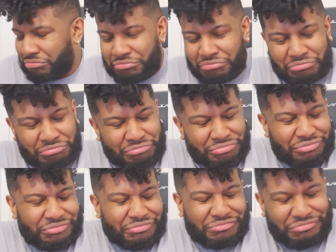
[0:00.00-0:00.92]
Watching out
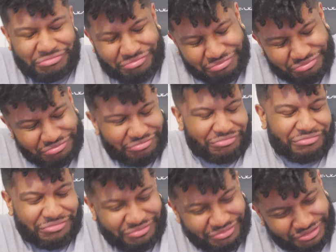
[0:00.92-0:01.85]
for feds, I gotta
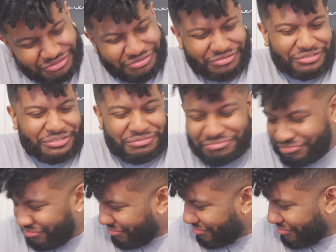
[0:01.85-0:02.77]
keep some dogs with
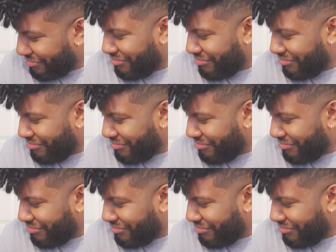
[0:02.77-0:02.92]
me.